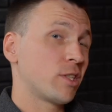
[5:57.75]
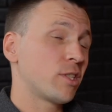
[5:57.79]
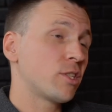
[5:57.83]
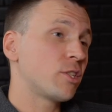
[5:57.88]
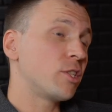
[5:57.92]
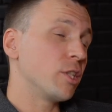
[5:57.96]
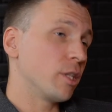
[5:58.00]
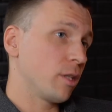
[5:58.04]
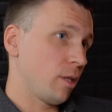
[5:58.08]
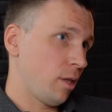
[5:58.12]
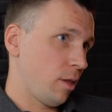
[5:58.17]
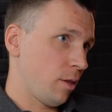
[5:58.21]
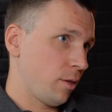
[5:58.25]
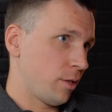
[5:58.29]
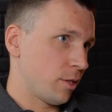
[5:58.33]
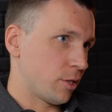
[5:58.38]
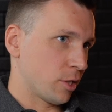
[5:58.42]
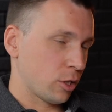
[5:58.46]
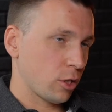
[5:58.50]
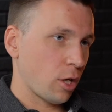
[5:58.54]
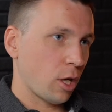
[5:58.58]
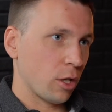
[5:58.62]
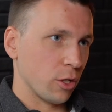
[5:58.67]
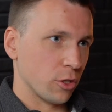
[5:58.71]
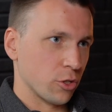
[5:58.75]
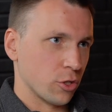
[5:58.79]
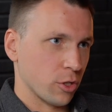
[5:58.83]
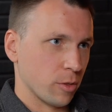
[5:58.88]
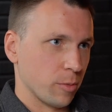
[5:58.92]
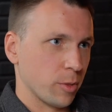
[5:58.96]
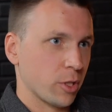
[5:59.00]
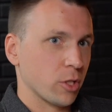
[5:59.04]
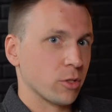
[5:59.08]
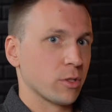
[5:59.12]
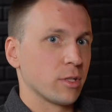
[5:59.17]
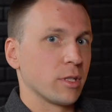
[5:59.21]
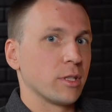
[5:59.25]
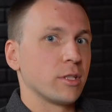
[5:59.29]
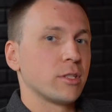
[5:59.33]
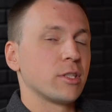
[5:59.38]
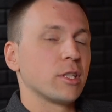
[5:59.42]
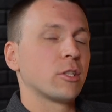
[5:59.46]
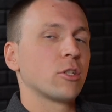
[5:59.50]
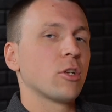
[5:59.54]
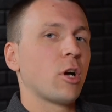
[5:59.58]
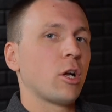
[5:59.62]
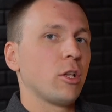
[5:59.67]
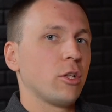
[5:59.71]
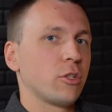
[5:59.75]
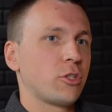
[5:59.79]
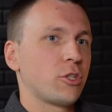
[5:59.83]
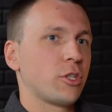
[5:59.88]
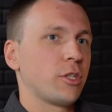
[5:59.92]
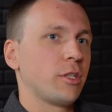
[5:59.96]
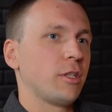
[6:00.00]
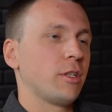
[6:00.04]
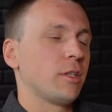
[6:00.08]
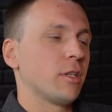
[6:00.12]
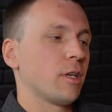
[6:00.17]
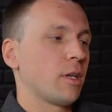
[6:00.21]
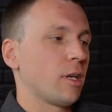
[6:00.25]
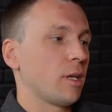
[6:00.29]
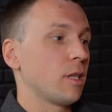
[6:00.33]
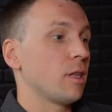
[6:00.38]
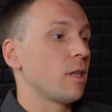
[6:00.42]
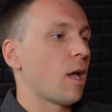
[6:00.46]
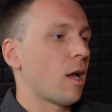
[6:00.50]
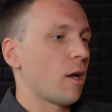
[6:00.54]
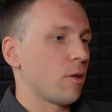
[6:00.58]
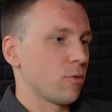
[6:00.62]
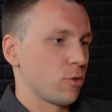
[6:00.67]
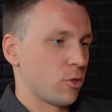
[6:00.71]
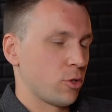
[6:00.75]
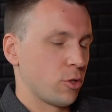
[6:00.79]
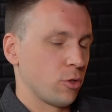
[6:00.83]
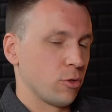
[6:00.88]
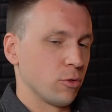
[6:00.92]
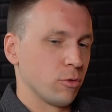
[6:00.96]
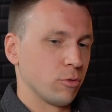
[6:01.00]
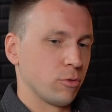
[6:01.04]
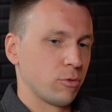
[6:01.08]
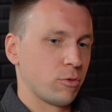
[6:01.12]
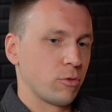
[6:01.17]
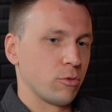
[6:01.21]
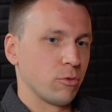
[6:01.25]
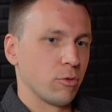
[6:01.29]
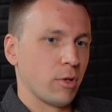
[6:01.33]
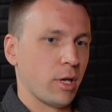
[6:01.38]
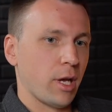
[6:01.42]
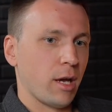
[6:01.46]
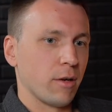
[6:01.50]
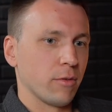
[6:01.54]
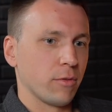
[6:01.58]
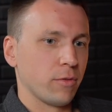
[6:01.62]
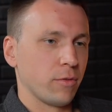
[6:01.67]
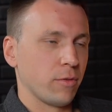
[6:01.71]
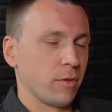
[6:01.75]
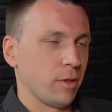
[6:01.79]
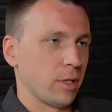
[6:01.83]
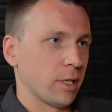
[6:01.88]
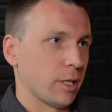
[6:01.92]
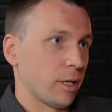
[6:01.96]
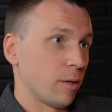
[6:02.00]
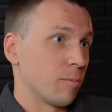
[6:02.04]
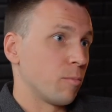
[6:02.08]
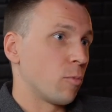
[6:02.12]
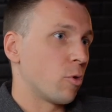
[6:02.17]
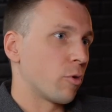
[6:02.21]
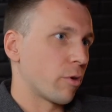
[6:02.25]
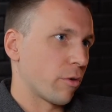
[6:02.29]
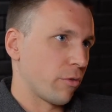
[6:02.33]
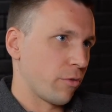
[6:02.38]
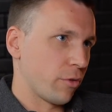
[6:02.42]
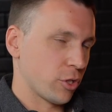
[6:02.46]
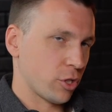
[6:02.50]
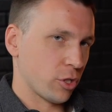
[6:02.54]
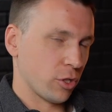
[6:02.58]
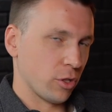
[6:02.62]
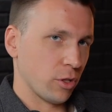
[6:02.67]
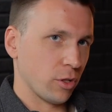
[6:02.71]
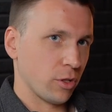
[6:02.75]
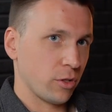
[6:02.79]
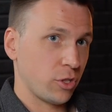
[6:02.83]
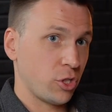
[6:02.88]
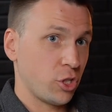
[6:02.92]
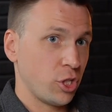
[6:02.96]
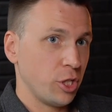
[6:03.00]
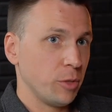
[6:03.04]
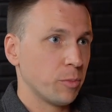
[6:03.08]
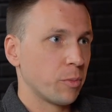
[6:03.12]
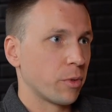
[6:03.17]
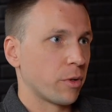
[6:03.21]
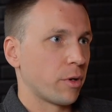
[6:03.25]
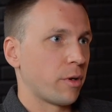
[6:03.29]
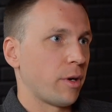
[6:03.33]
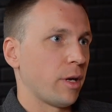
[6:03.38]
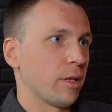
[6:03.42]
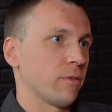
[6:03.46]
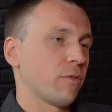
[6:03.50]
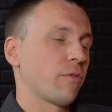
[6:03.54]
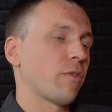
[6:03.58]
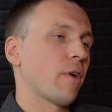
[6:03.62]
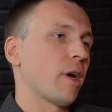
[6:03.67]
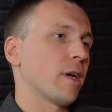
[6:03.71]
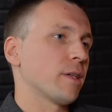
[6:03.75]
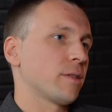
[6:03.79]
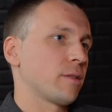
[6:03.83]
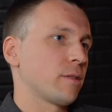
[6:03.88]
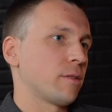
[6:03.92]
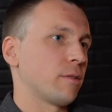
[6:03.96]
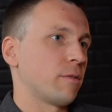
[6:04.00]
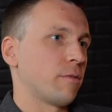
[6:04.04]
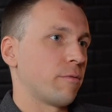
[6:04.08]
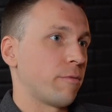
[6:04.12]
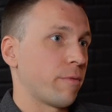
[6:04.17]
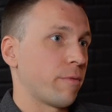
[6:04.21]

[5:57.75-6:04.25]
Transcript: still the technology, because the technology allows you to have like a more efficient, cheaper and faster